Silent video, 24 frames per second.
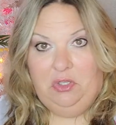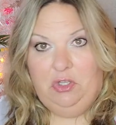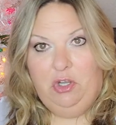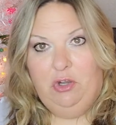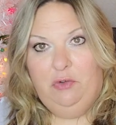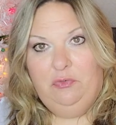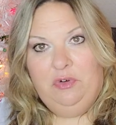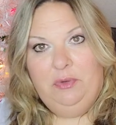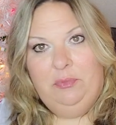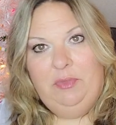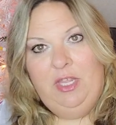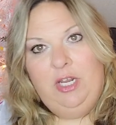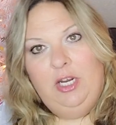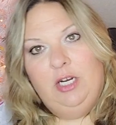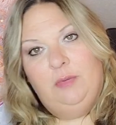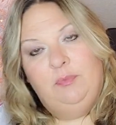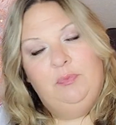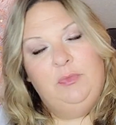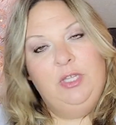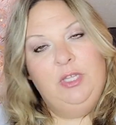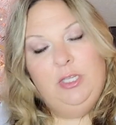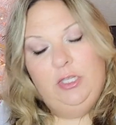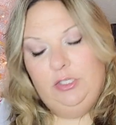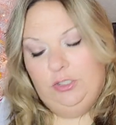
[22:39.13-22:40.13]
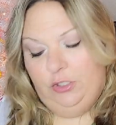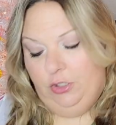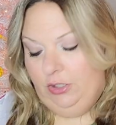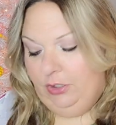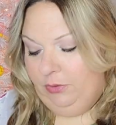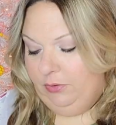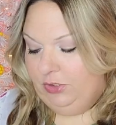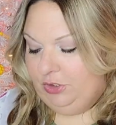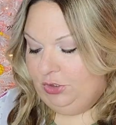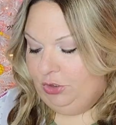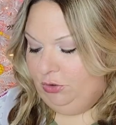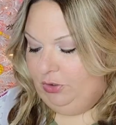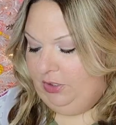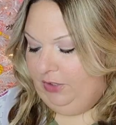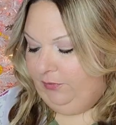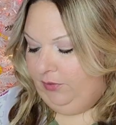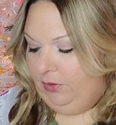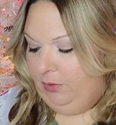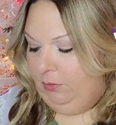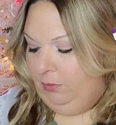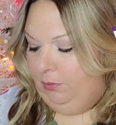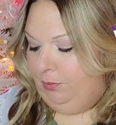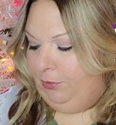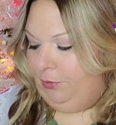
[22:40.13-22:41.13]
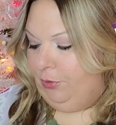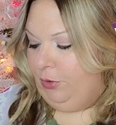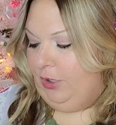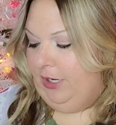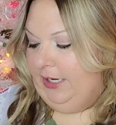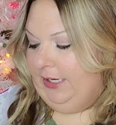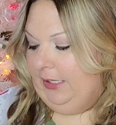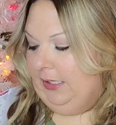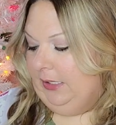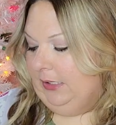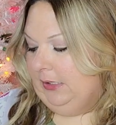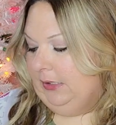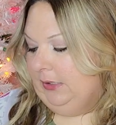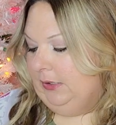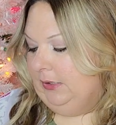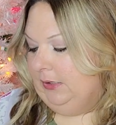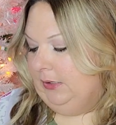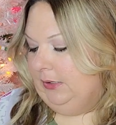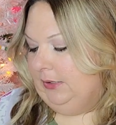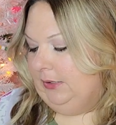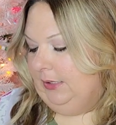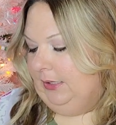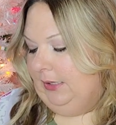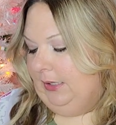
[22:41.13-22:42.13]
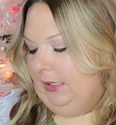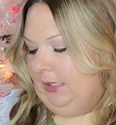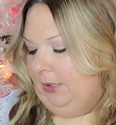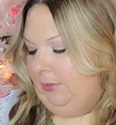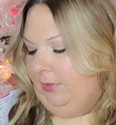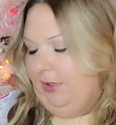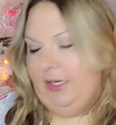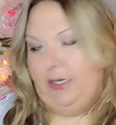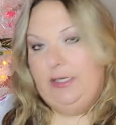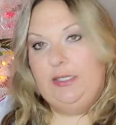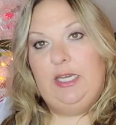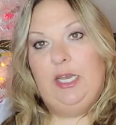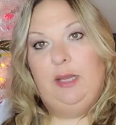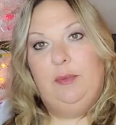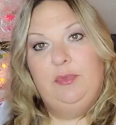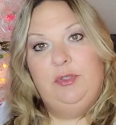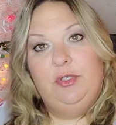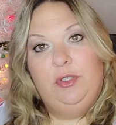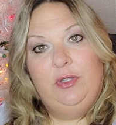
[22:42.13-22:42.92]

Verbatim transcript: go from there. So there was two different brands that I picked up.